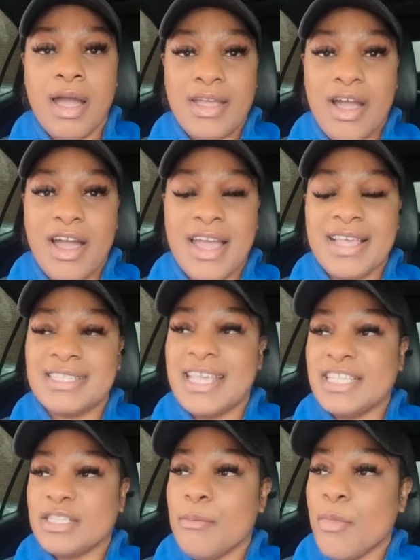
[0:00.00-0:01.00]
Hi guys,
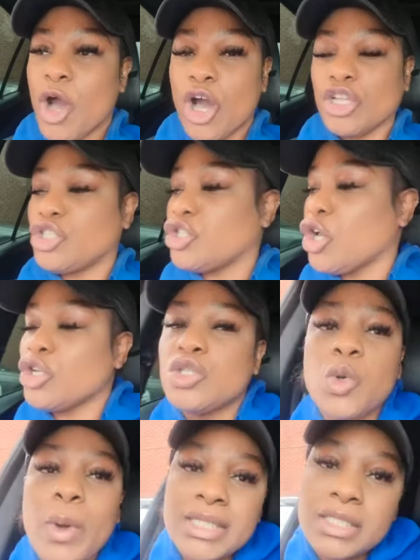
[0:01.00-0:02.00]
it's March
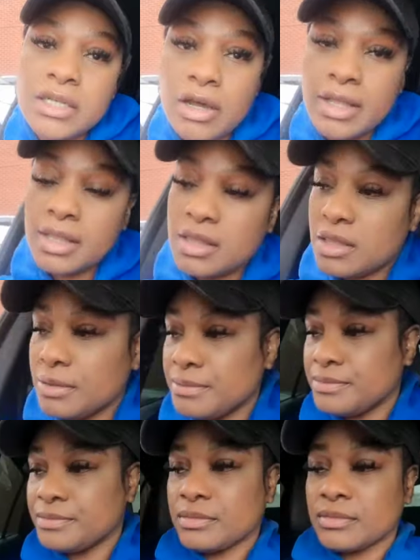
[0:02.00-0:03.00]
29th,
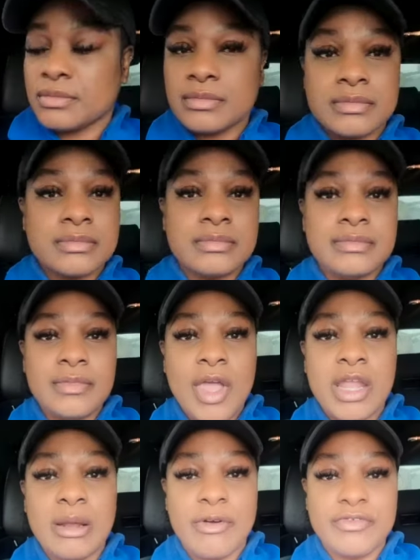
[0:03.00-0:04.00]

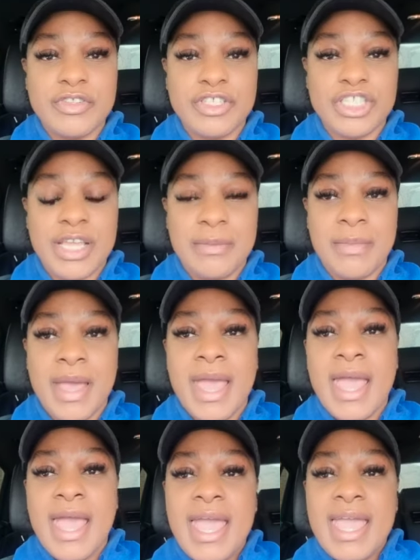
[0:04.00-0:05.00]
and I'm off to the gym.
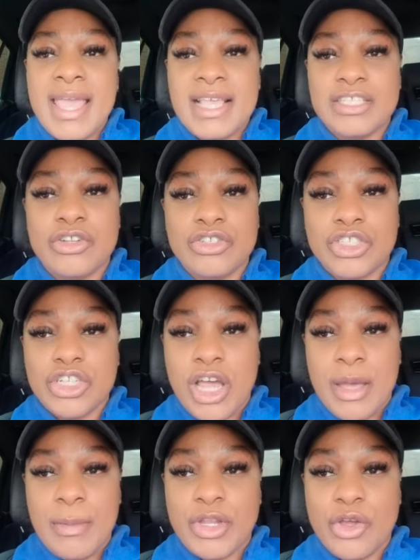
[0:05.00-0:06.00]
It is
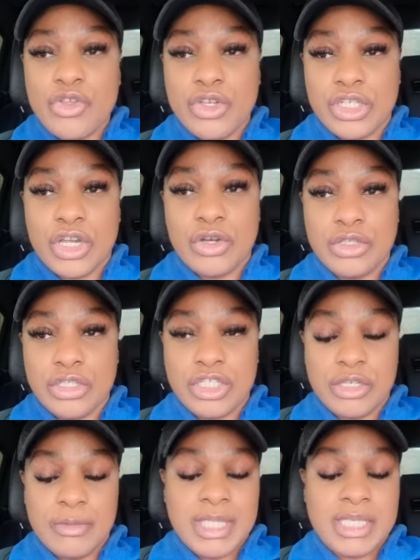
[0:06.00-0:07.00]
lunchtime. I don't usually go to the
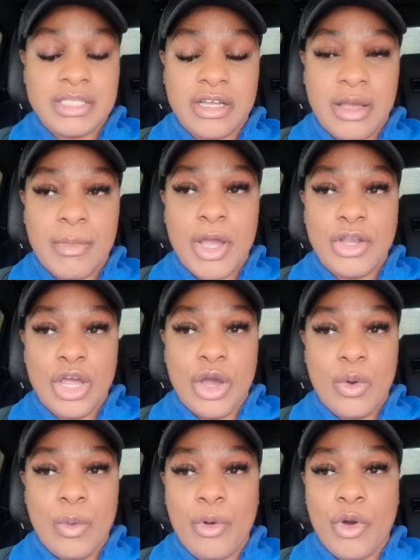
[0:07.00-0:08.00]
gym at this time, I
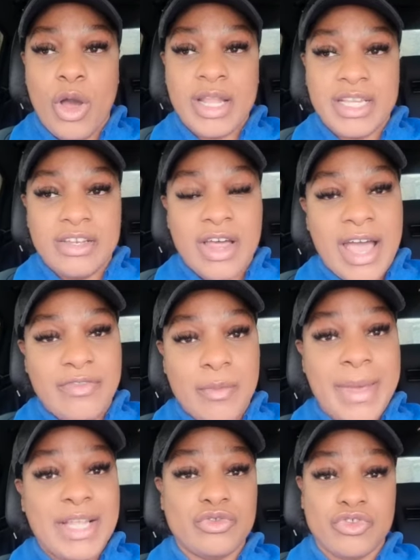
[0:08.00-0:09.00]
know, but I did not have the
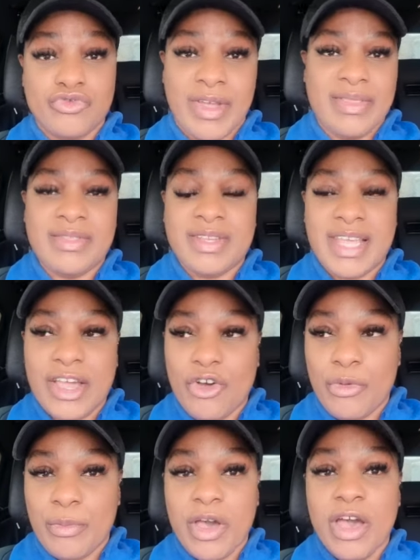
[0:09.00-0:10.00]
mental strength to get up
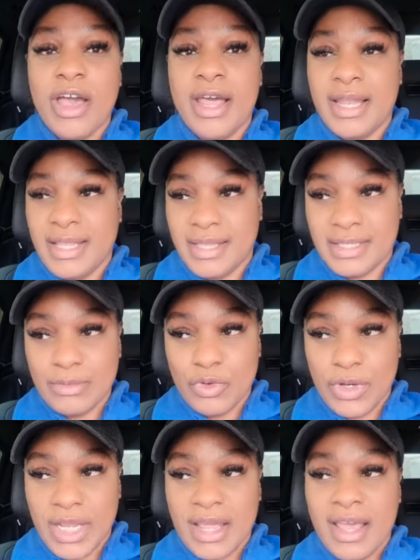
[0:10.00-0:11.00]
early this
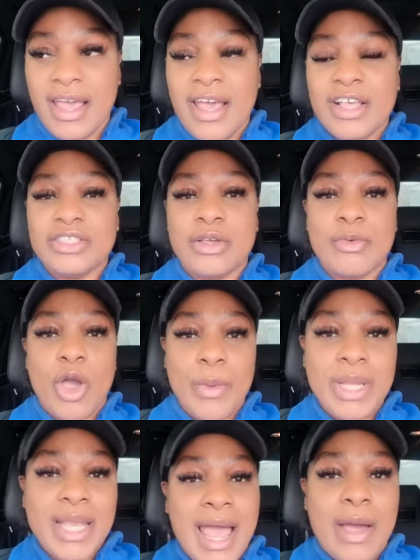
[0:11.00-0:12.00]
morning. So I'm
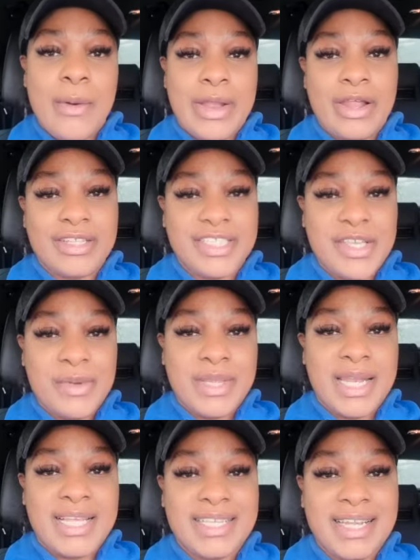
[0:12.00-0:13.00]
going now and I'll see you in the
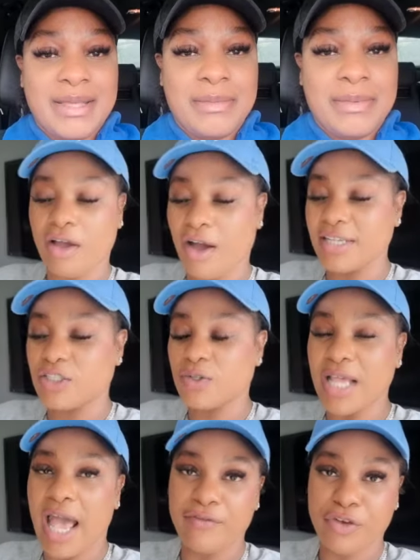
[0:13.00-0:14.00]
next clip. Hi guys, so
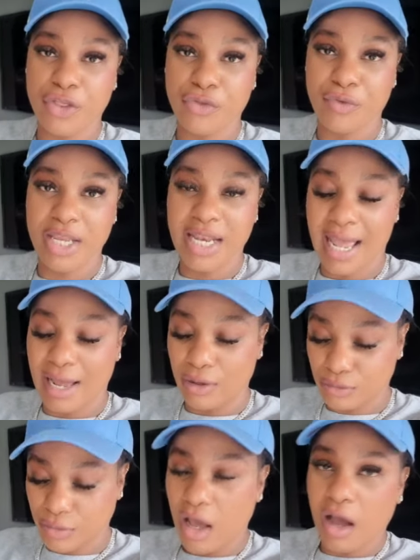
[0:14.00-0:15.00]
it's after three
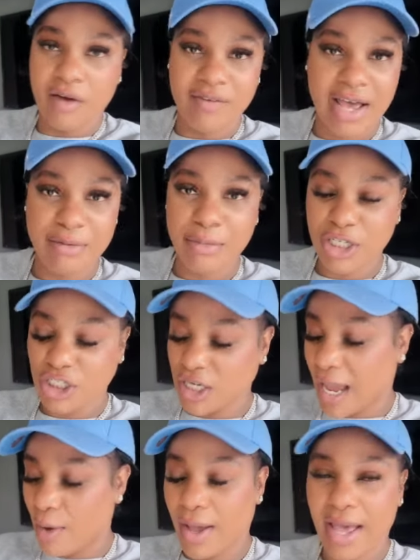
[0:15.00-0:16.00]
now. I've had my
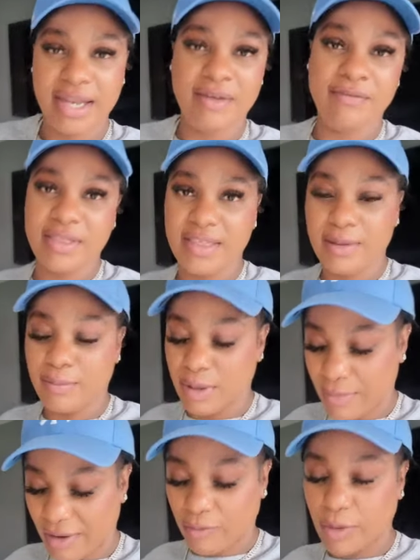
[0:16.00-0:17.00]
shower and everything,
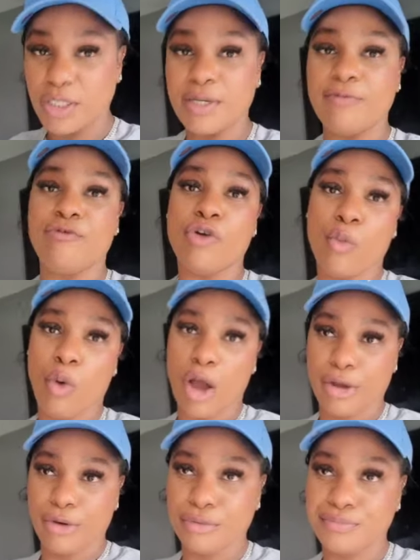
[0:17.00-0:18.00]
been back from the gym for a
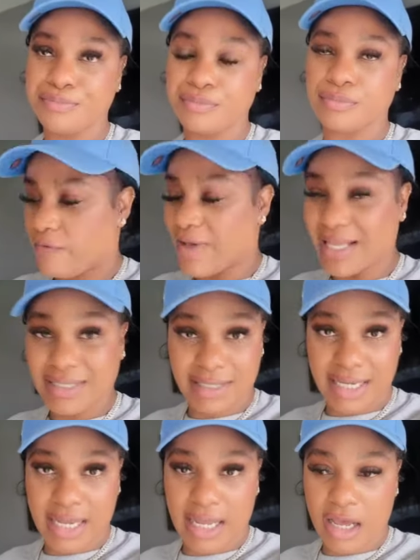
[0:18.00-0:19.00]
while.
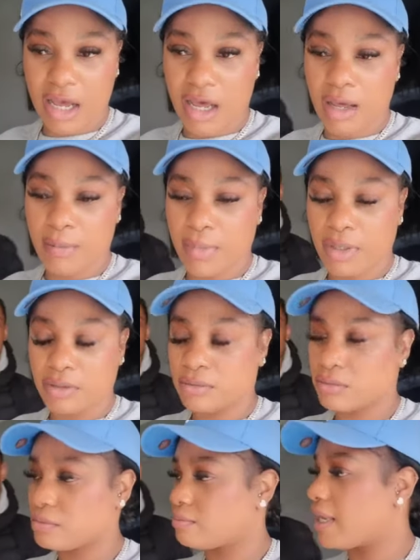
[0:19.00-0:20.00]
Fasting, um,
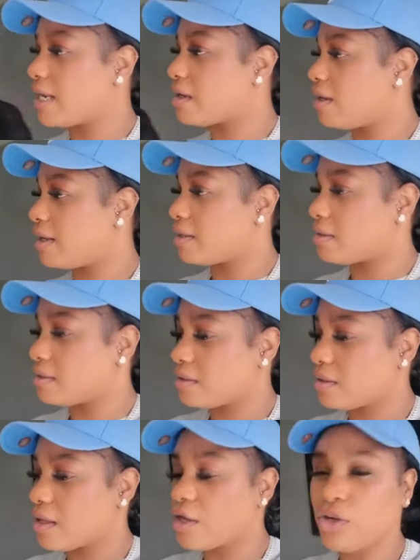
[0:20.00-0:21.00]
Malachi.
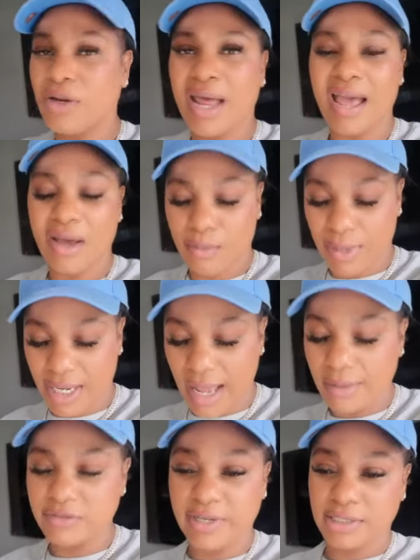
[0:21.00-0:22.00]
I don't know how many
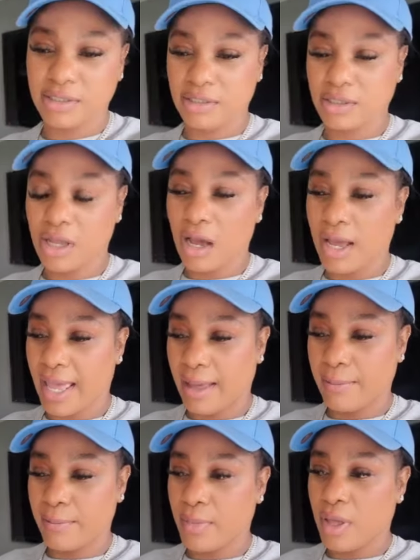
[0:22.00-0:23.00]
hours fasted I
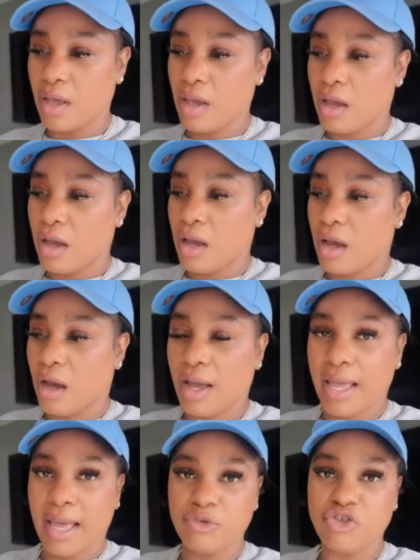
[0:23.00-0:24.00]
am.
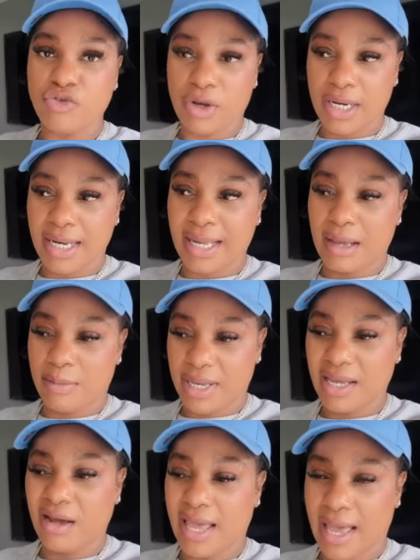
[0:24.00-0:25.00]
I am struggling a
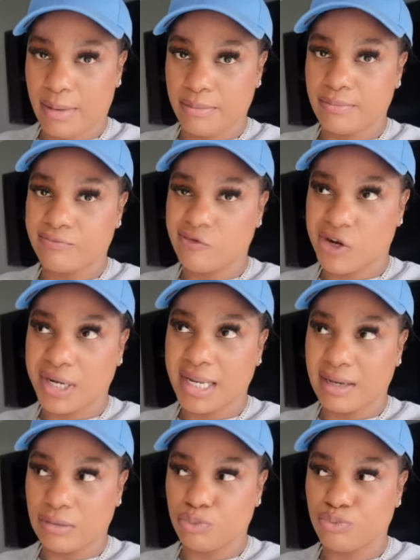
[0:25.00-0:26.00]
bit. I am right
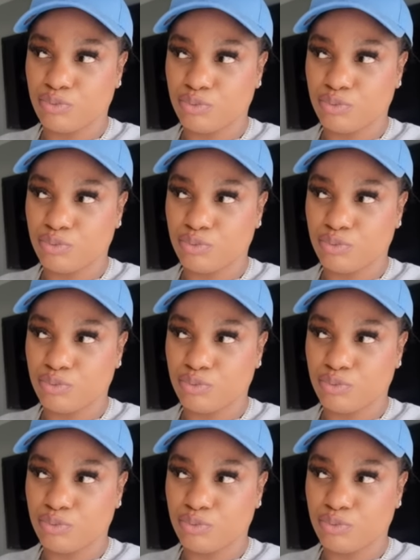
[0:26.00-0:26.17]
now.